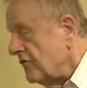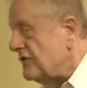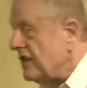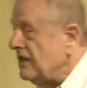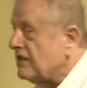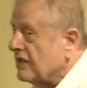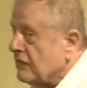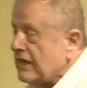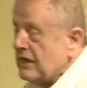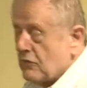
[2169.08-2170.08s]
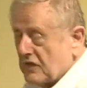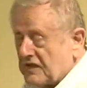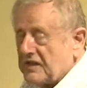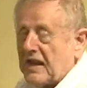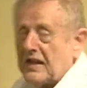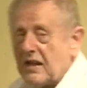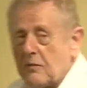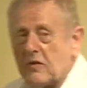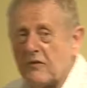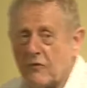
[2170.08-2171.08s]
Jesus, when he was
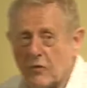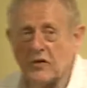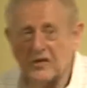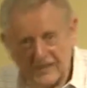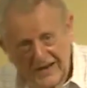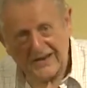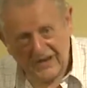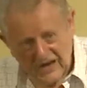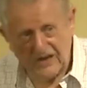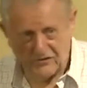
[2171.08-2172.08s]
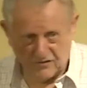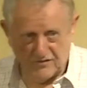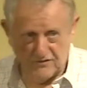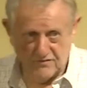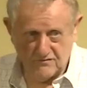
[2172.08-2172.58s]
standing before the Sanhedrin,